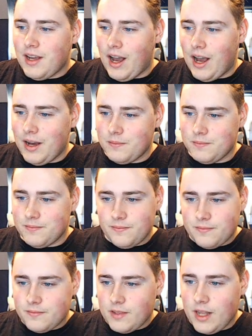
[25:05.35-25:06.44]
I
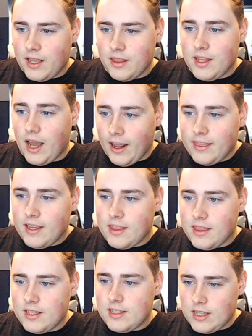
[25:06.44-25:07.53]
think
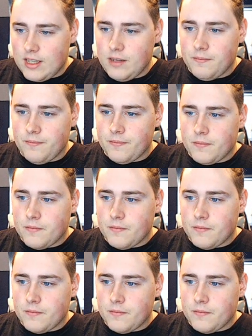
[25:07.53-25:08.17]
this team,